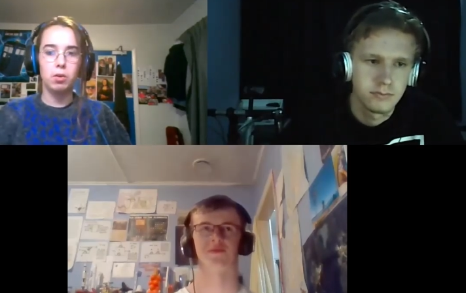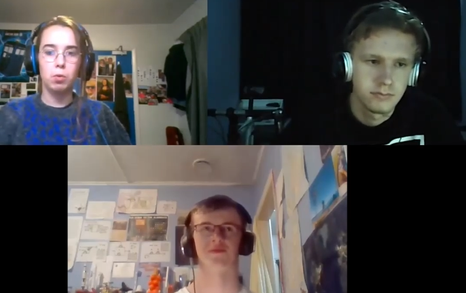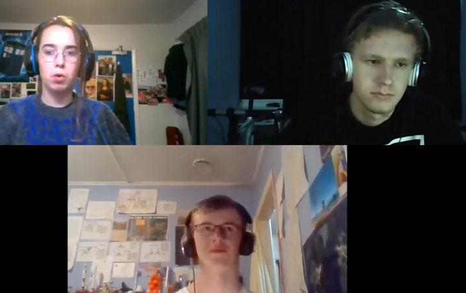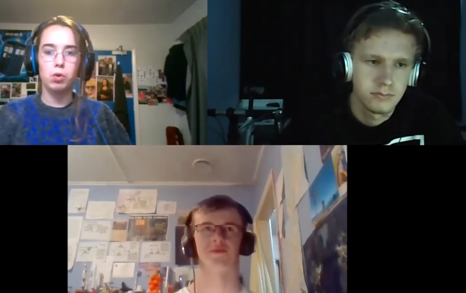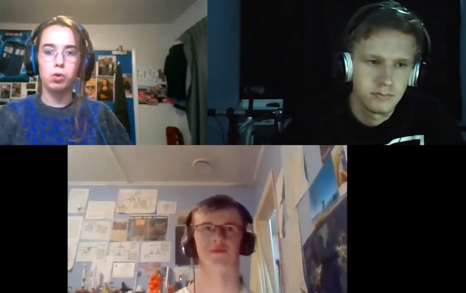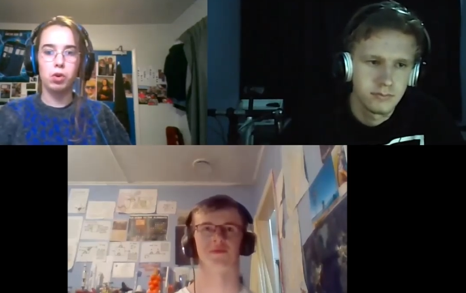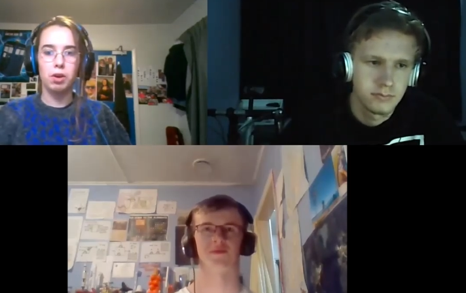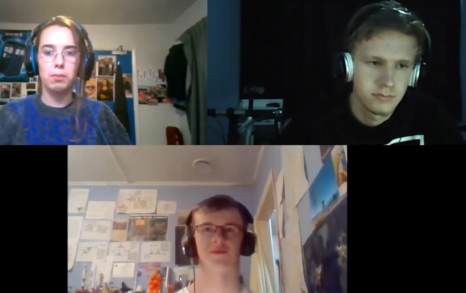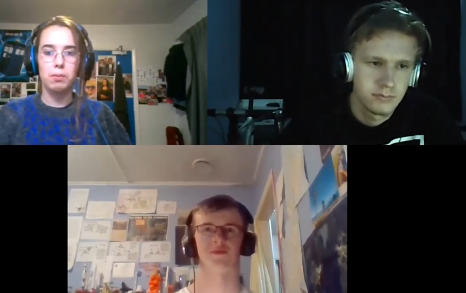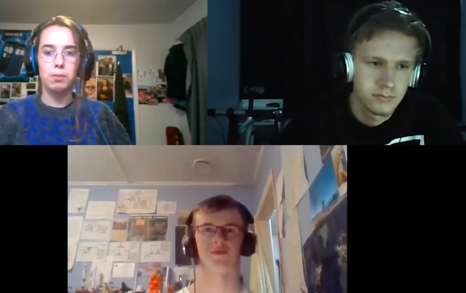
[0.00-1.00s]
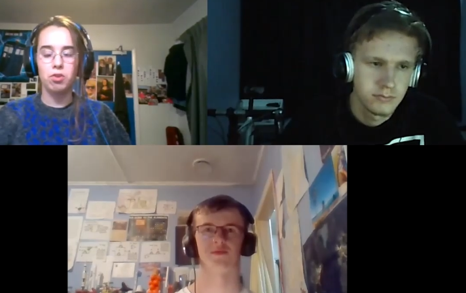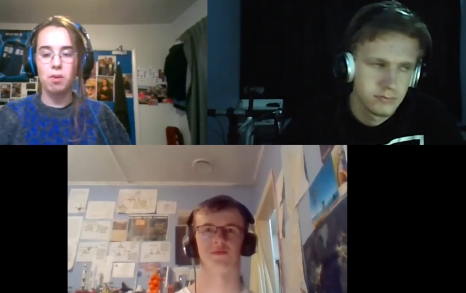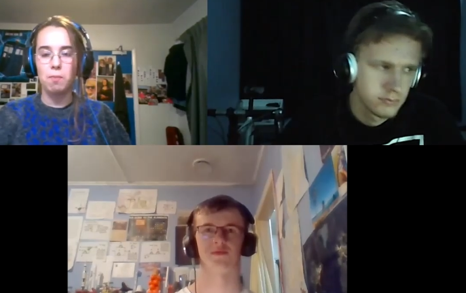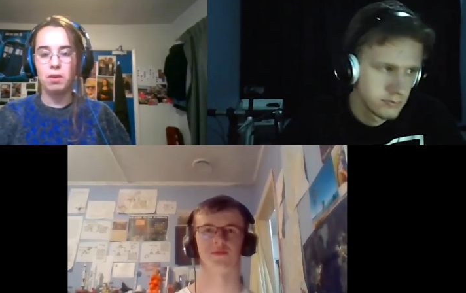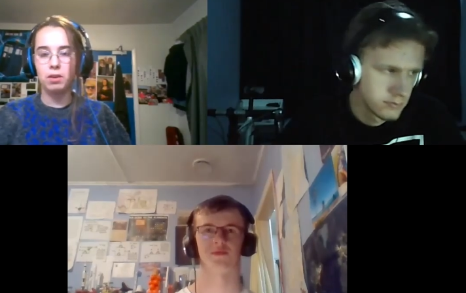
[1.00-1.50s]
Speaker 1: in the royal crypts or
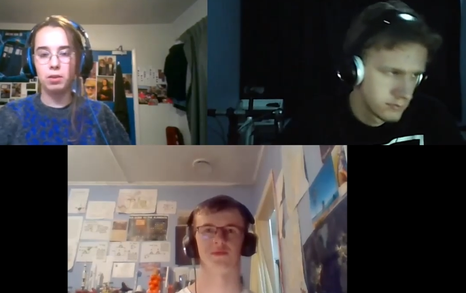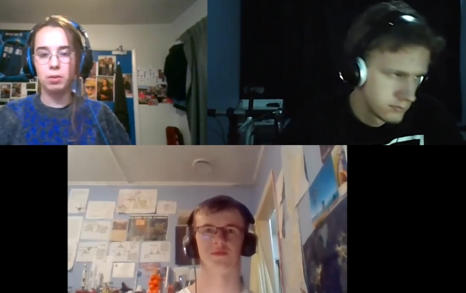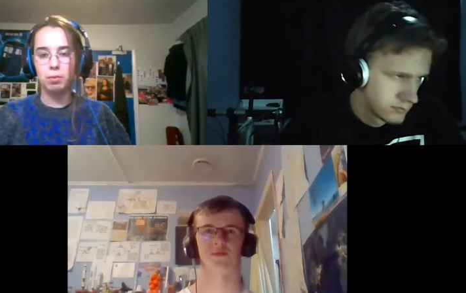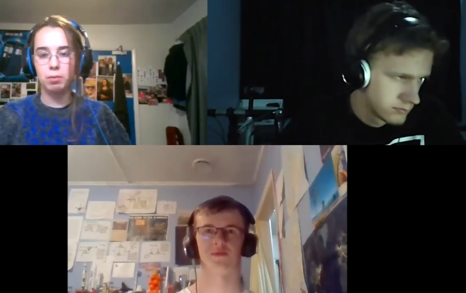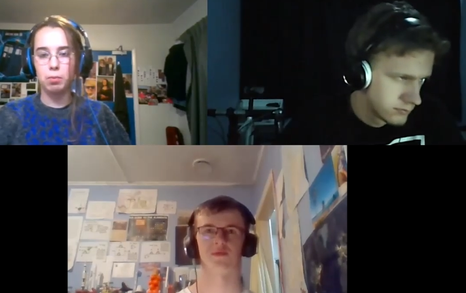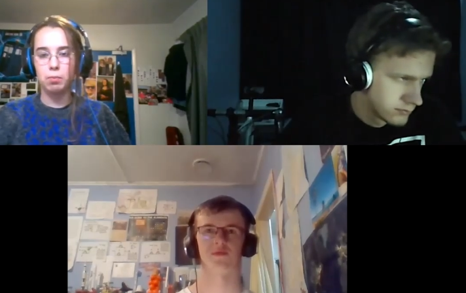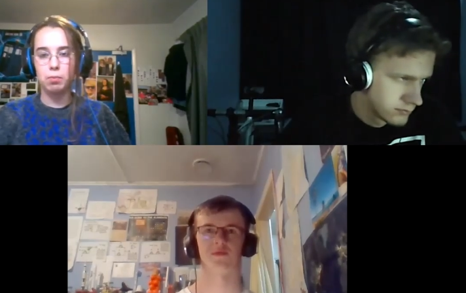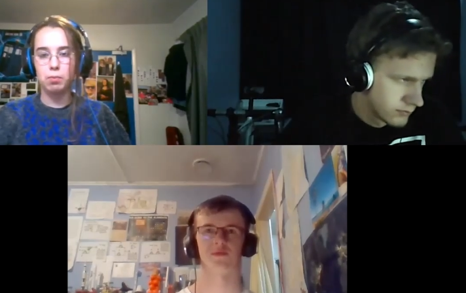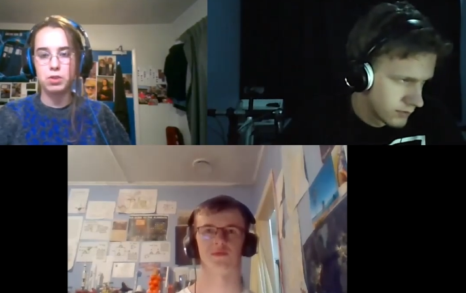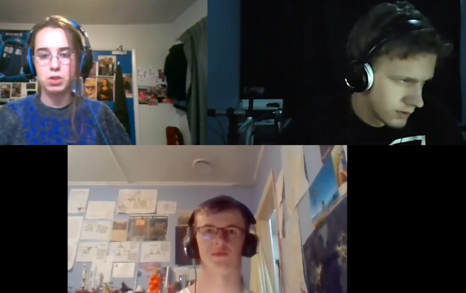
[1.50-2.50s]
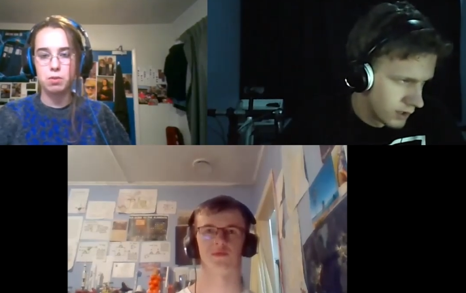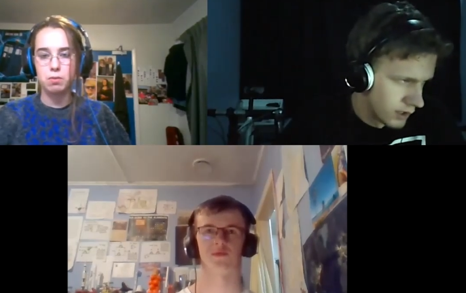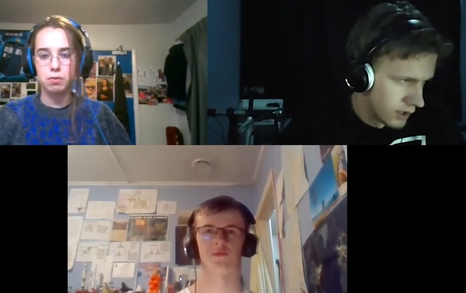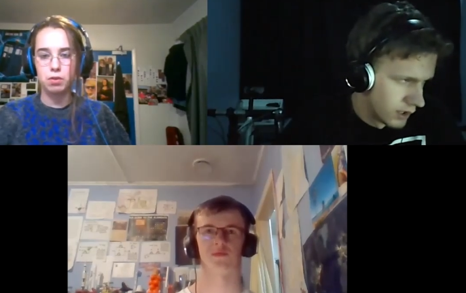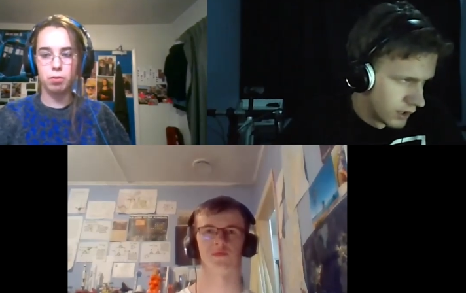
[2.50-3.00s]
something?
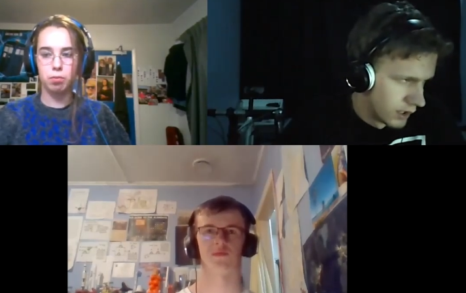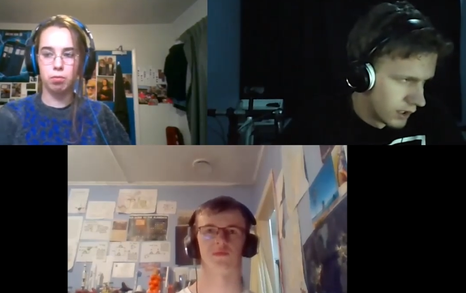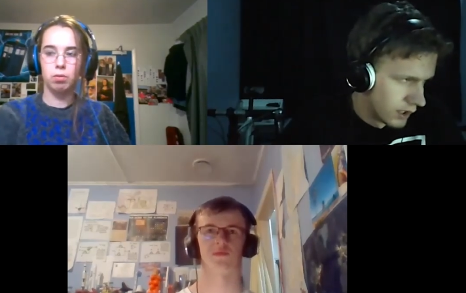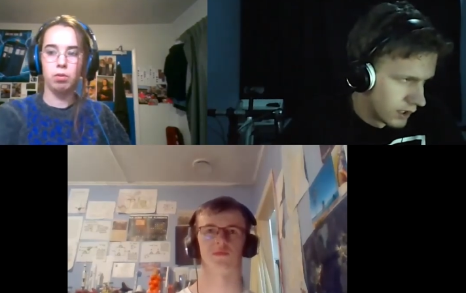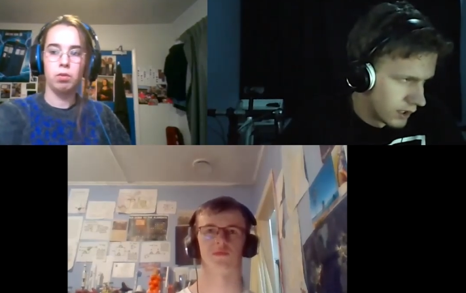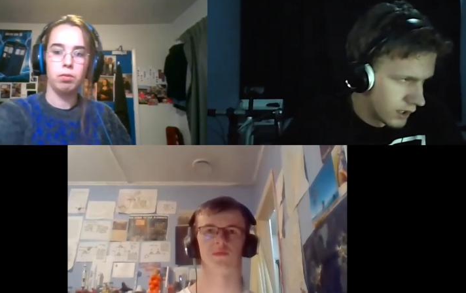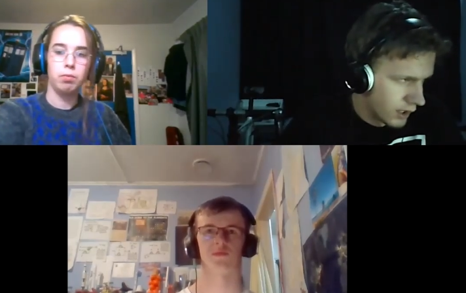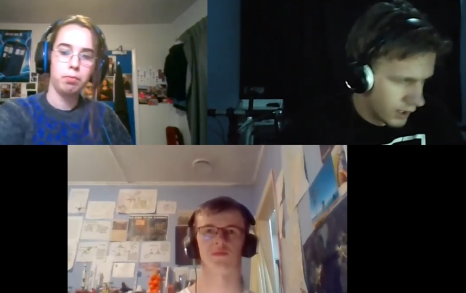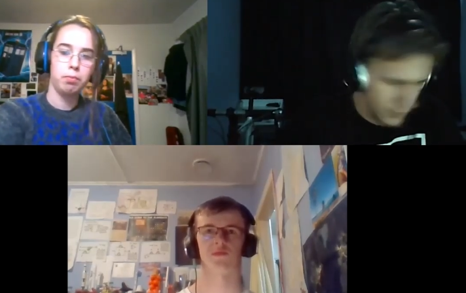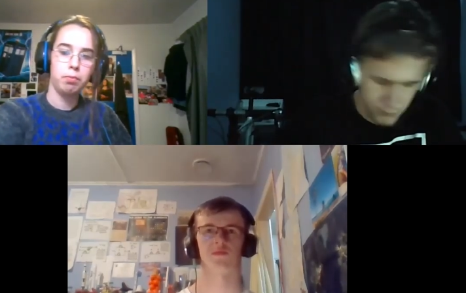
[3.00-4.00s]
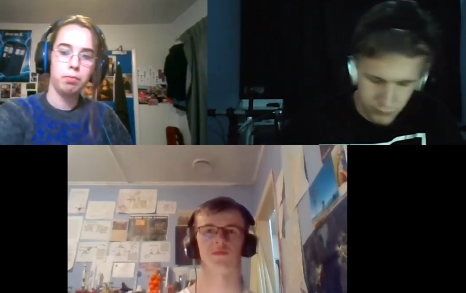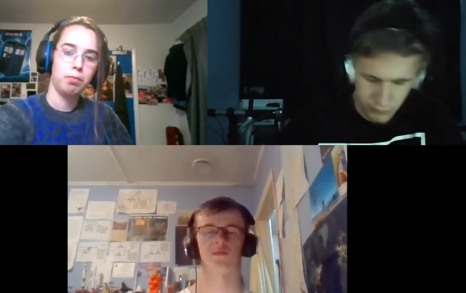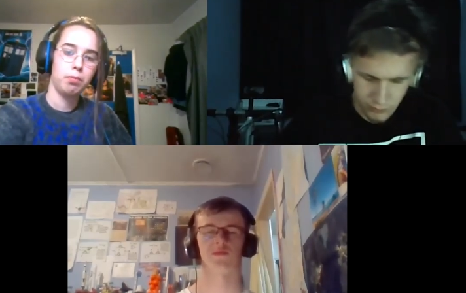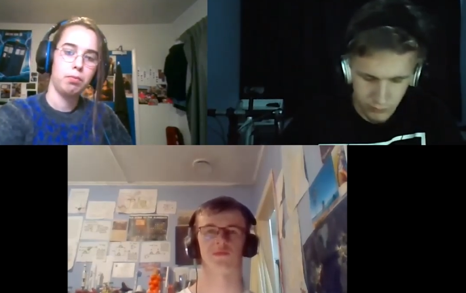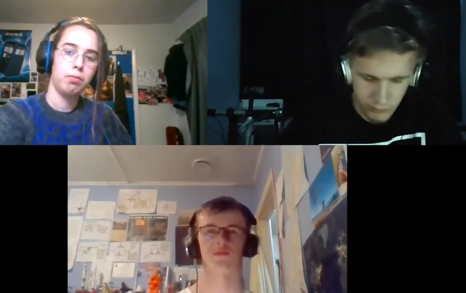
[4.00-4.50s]
Preserved?
Speaker 2: Uh,
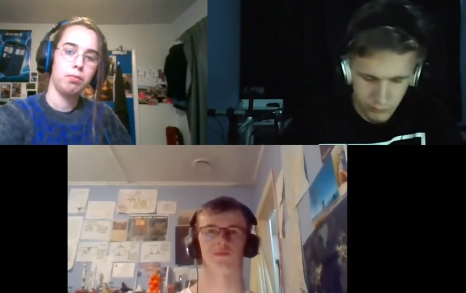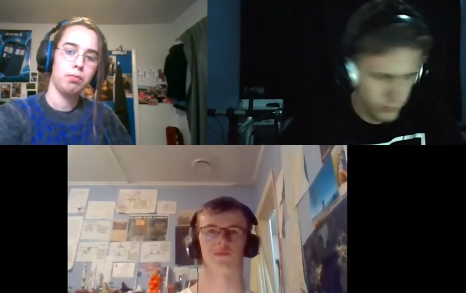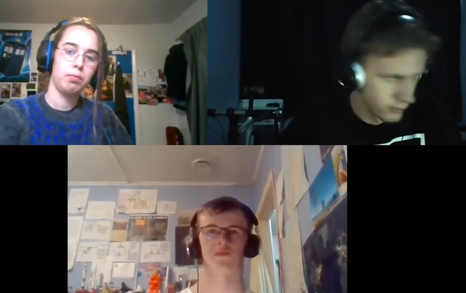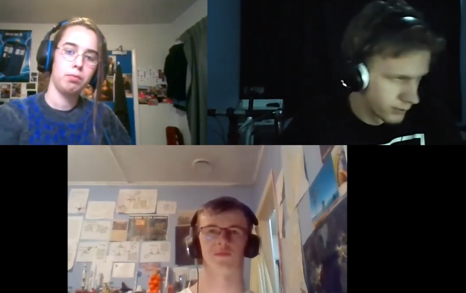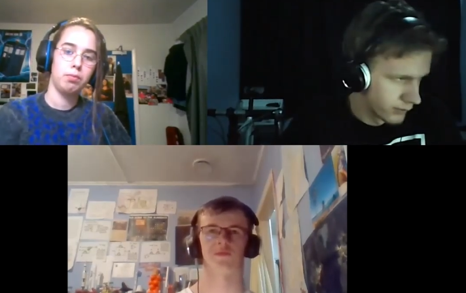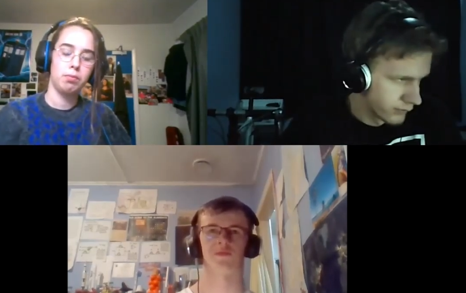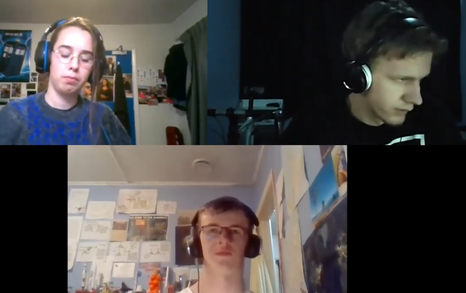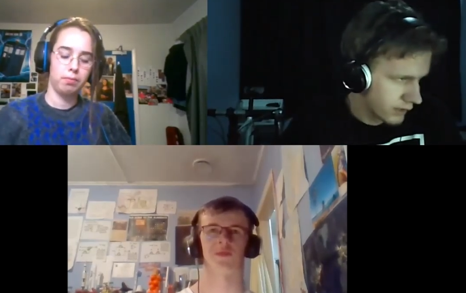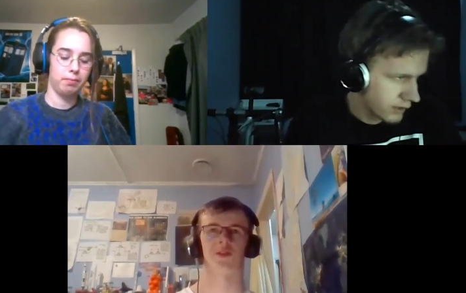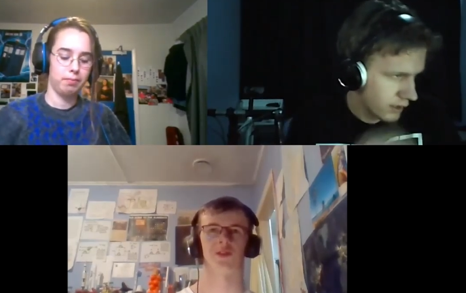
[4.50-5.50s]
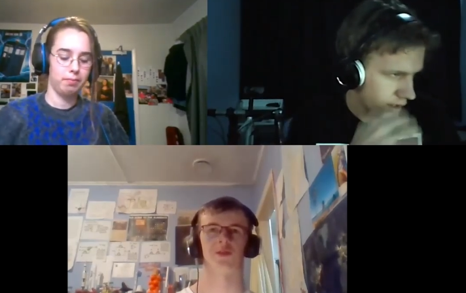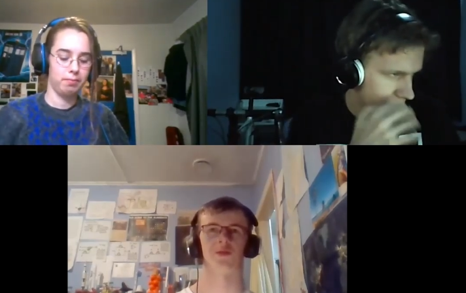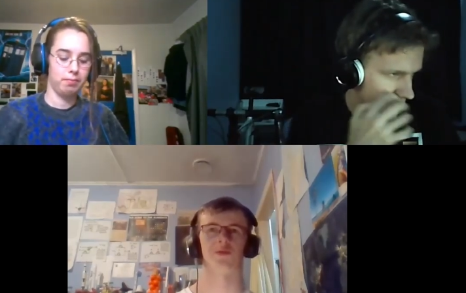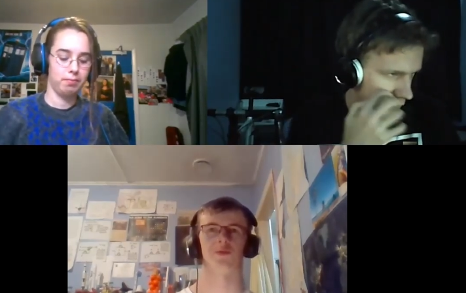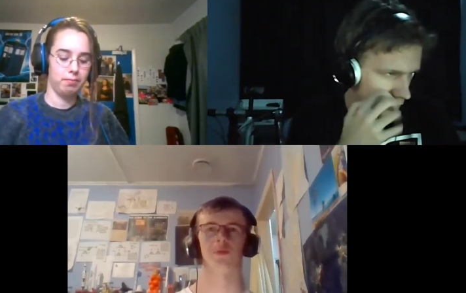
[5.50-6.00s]
preserved. So I'll give you a point for that. Um,
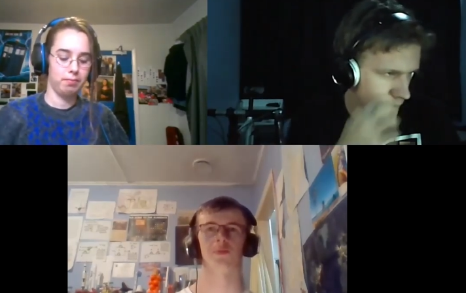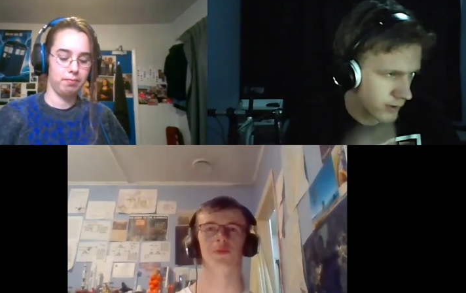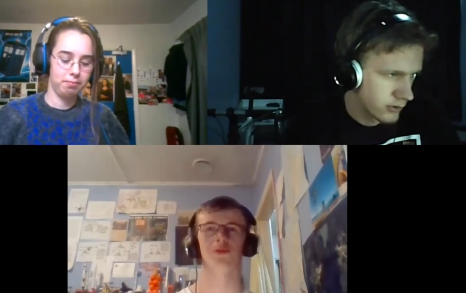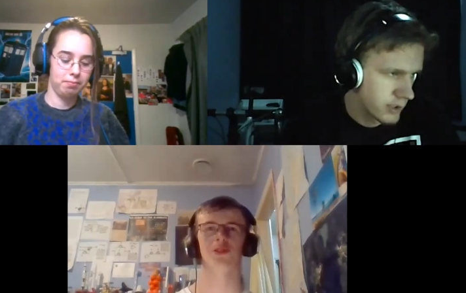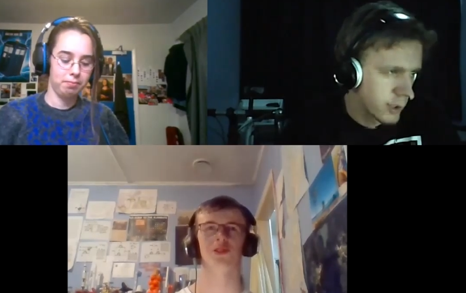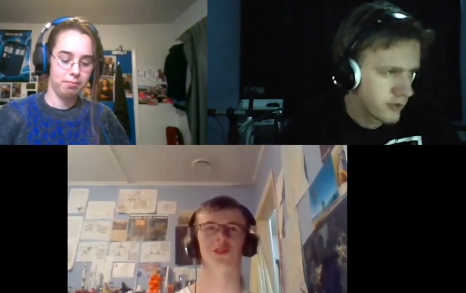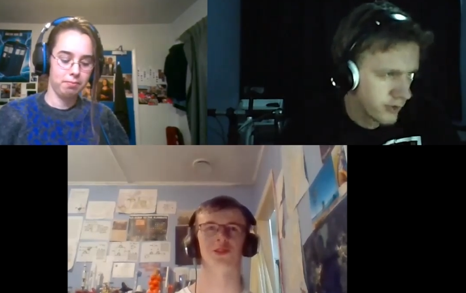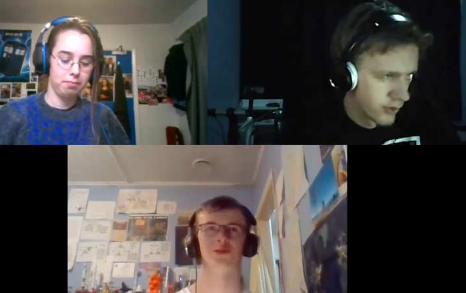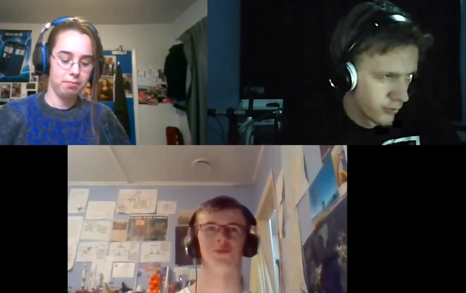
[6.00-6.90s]
it was smuggled out during the